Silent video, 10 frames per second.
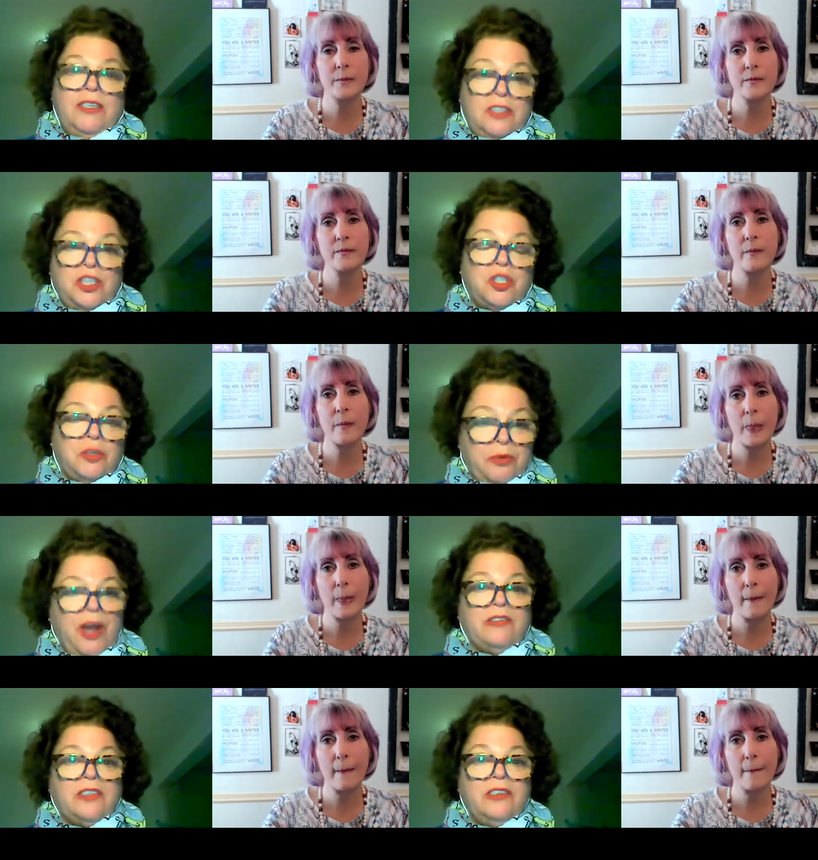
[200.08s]
Speaker 1: a digital
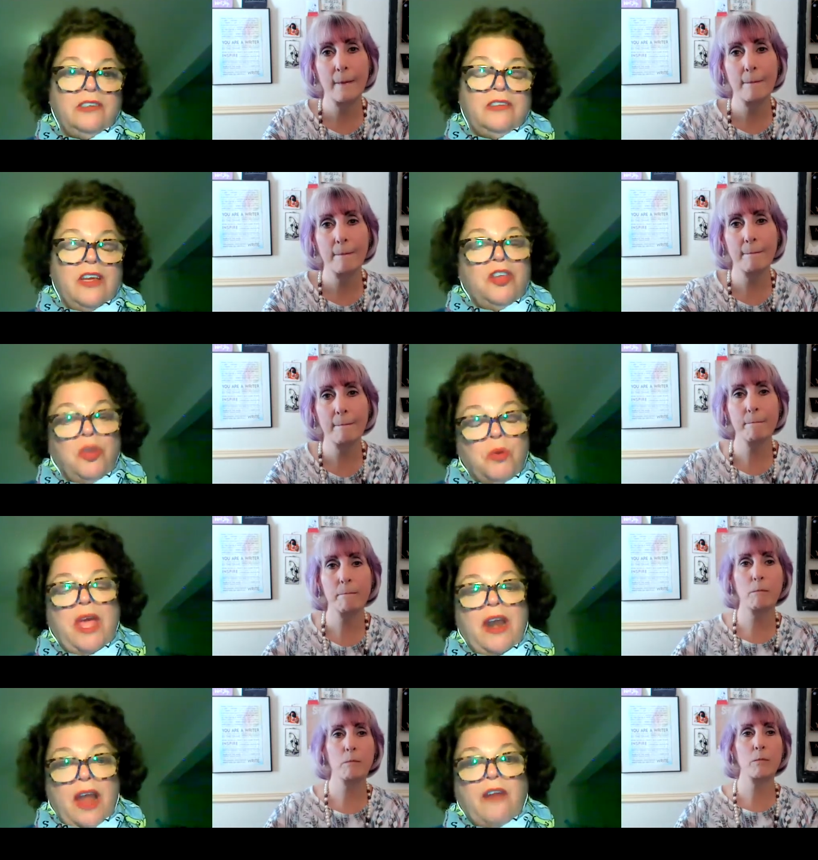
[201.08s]
presence, you
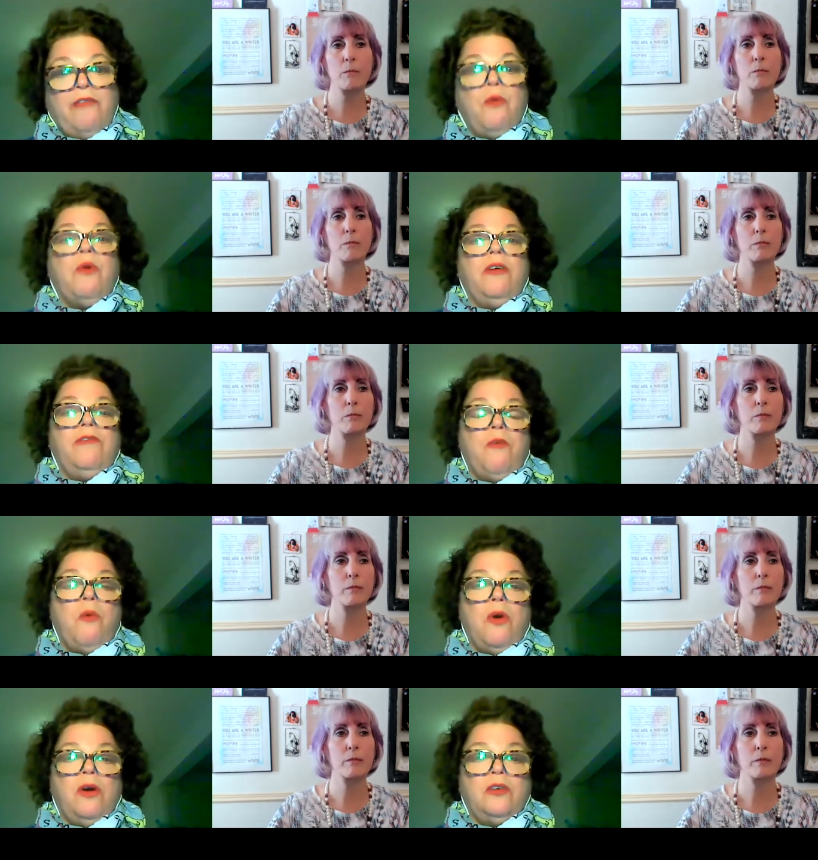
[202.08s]
cannot afford
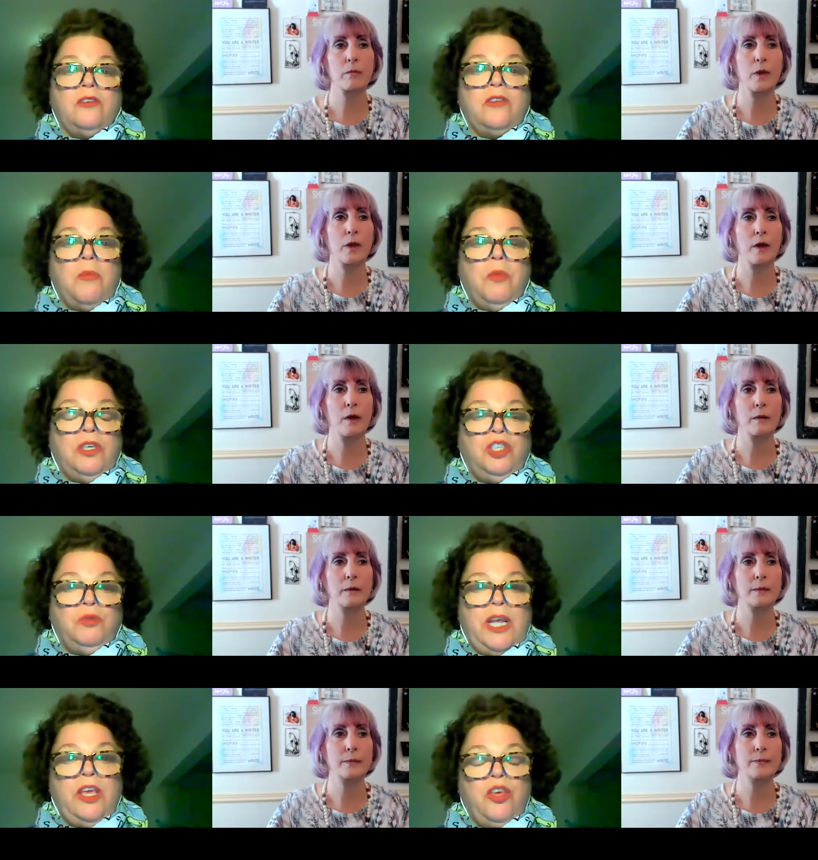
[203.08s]
for someone to
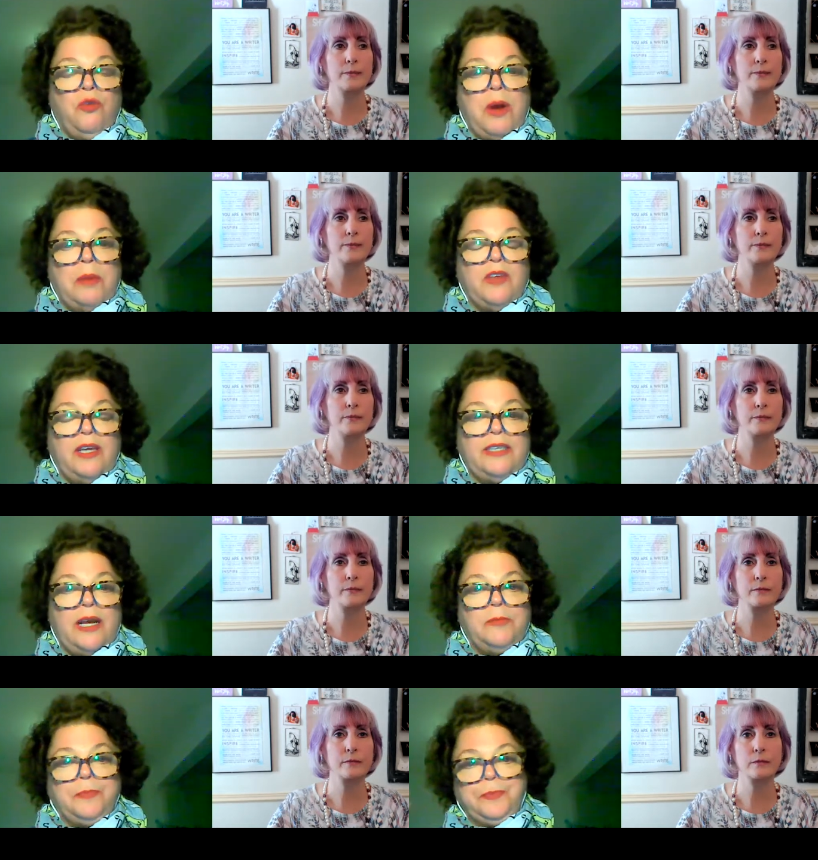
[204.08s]
take your website
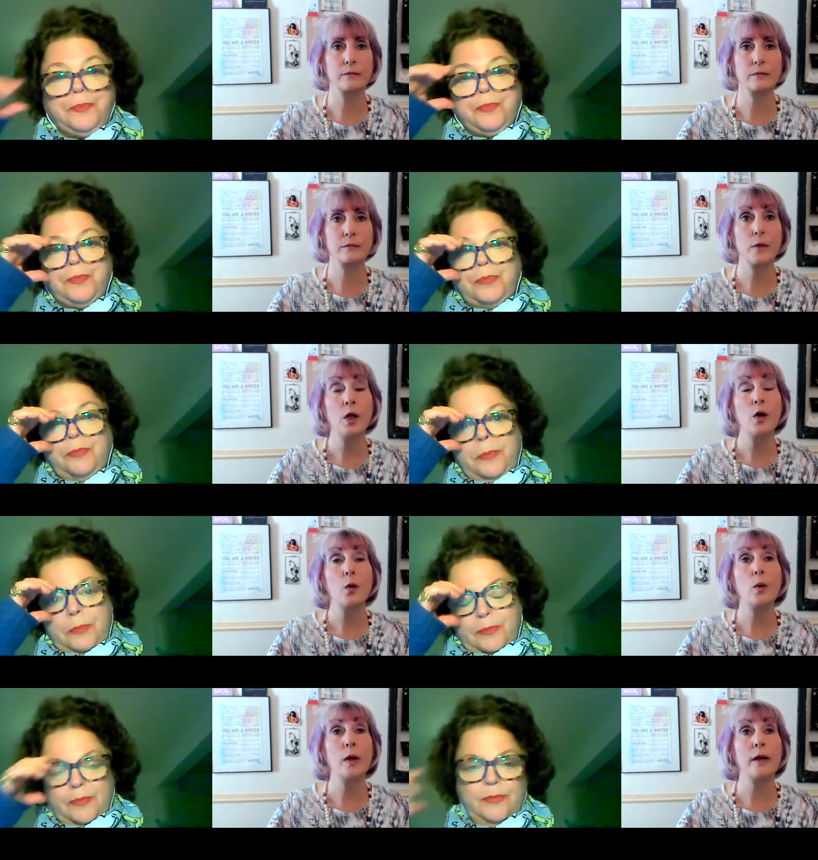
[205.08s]
down.
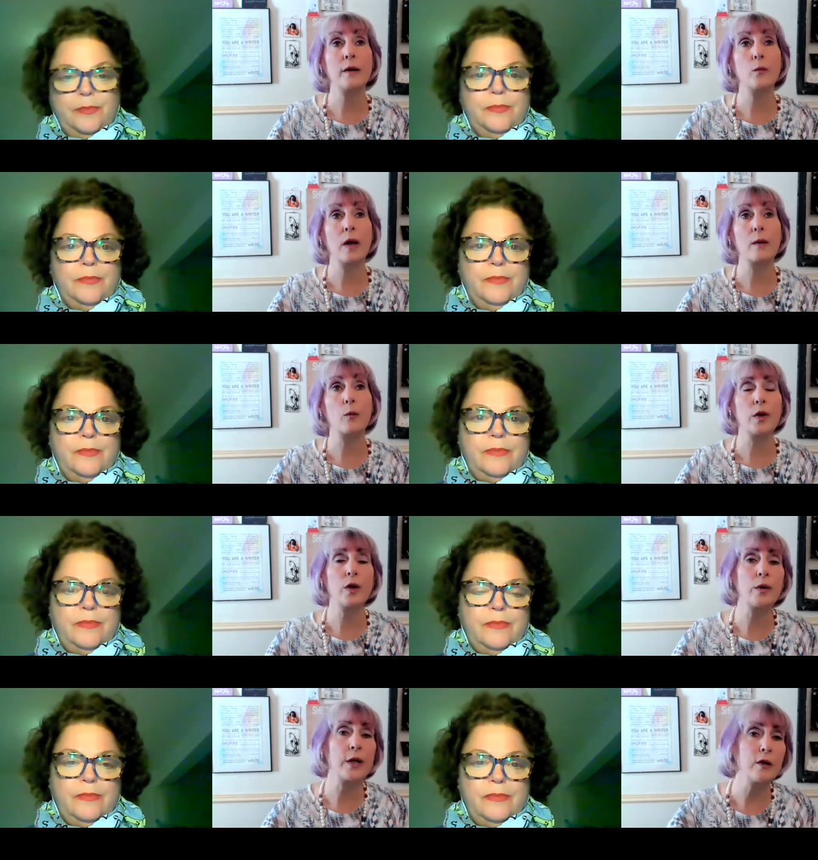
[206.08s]
Speaker 2: Well, and and we
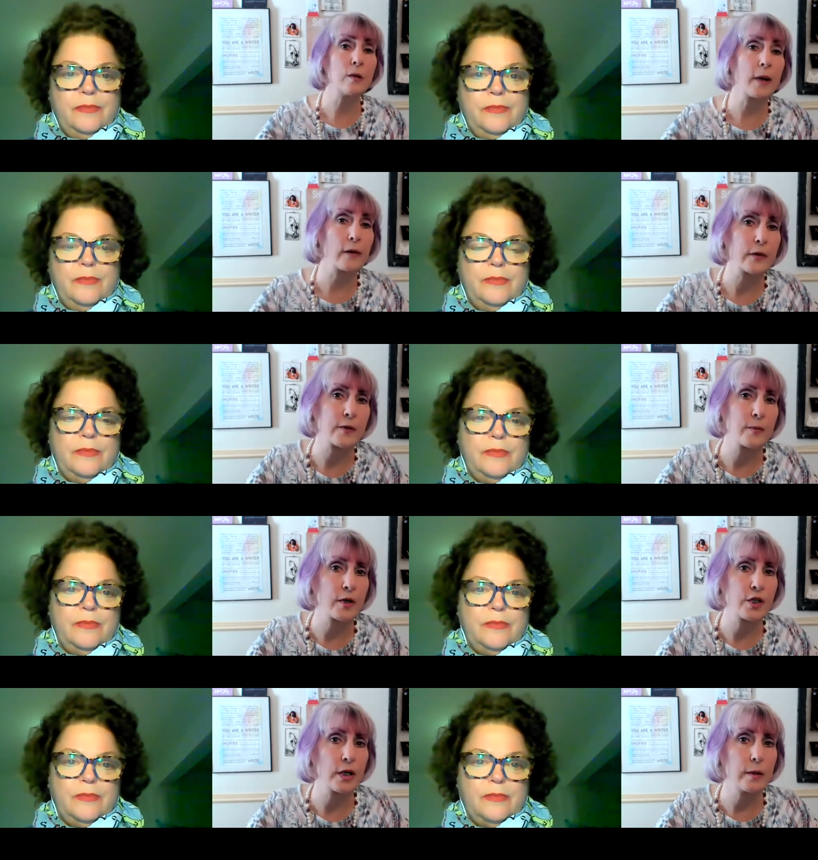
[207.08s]
don't hear about those
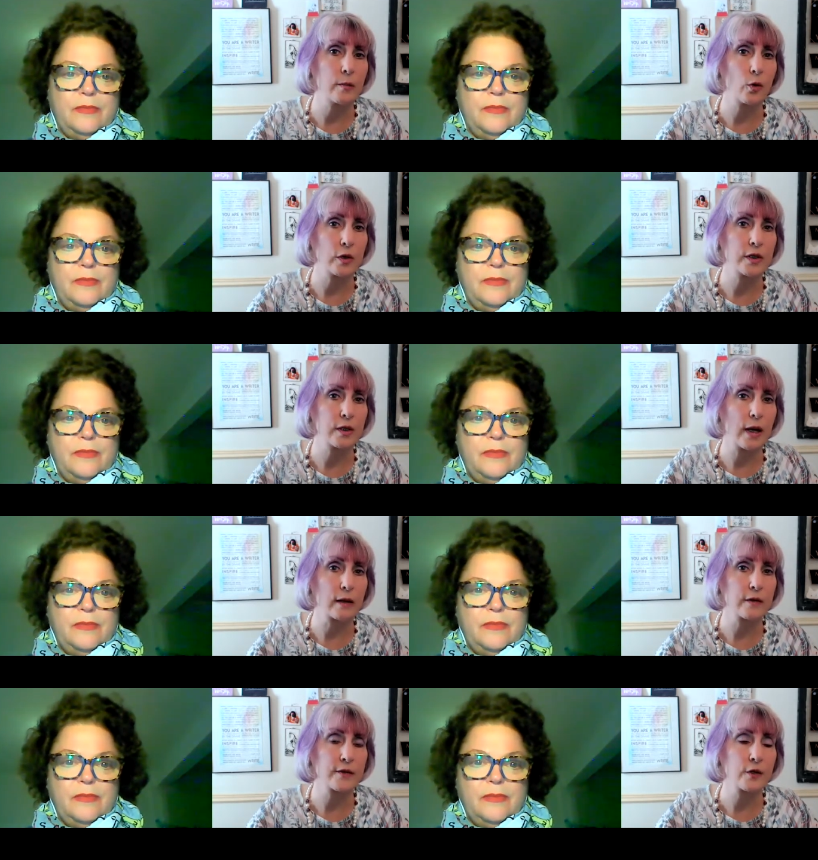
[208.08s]
much anymore,
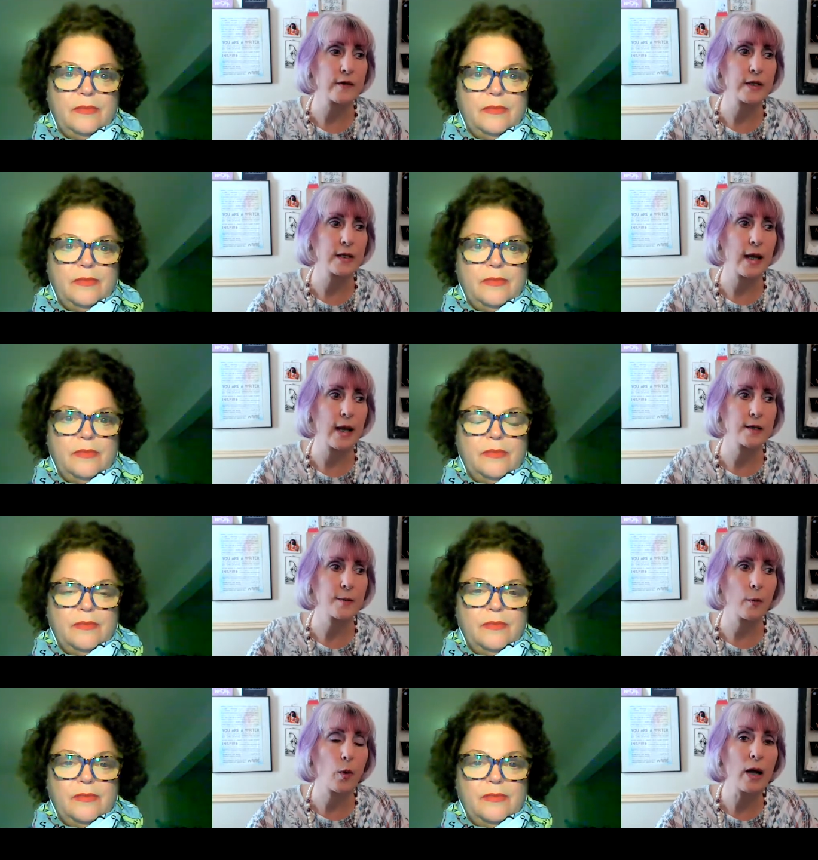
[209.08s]
denial of service
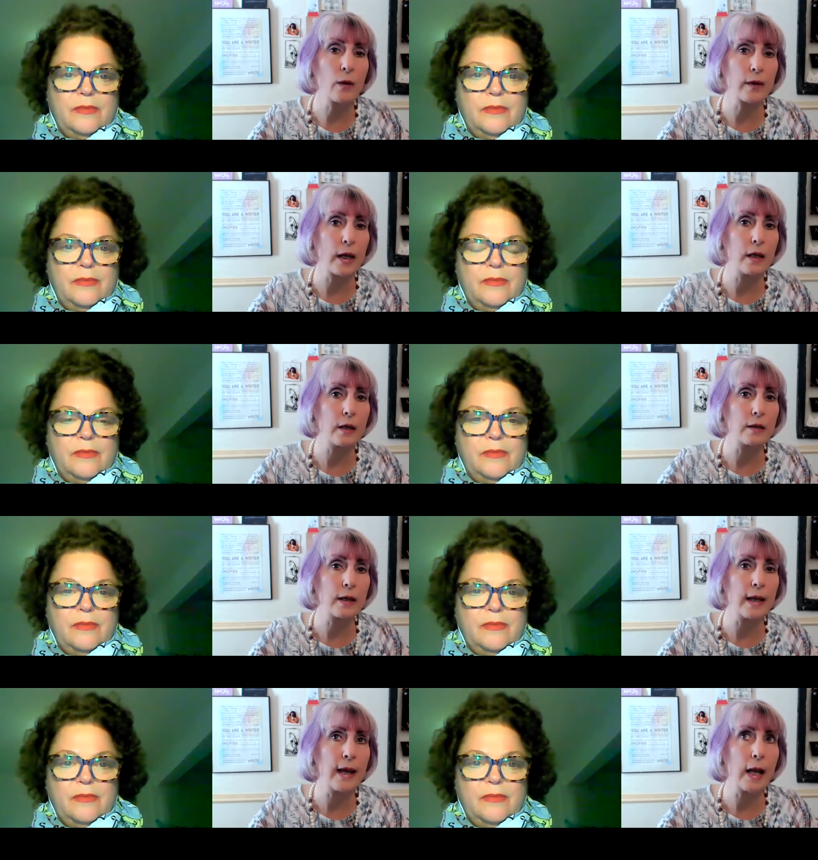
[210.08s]
attacks. But wow, they
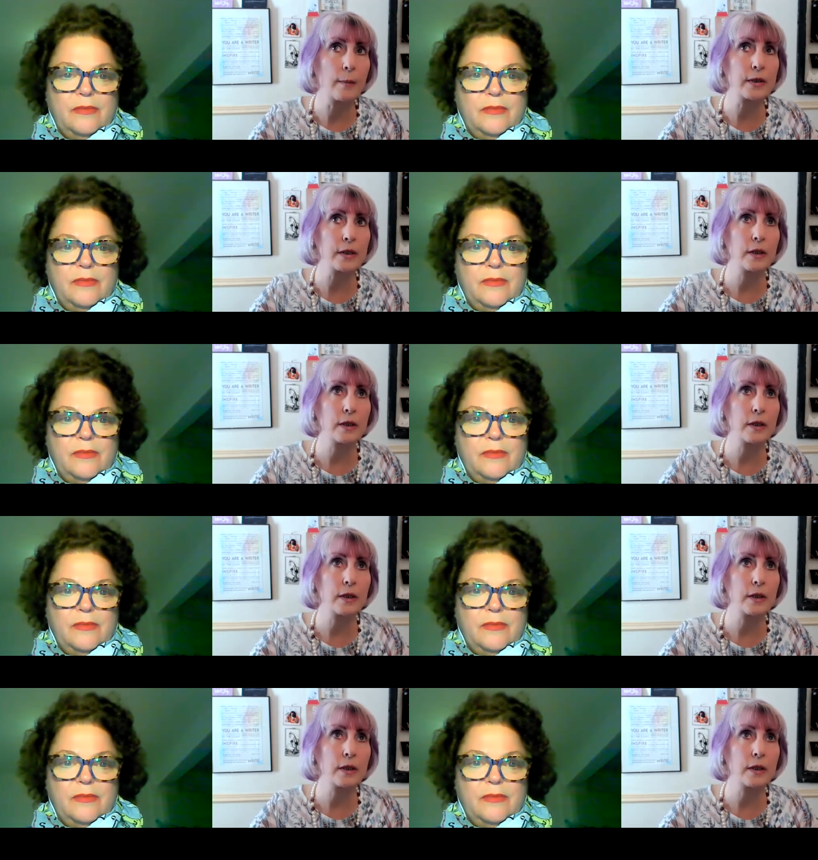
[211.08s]
they happened a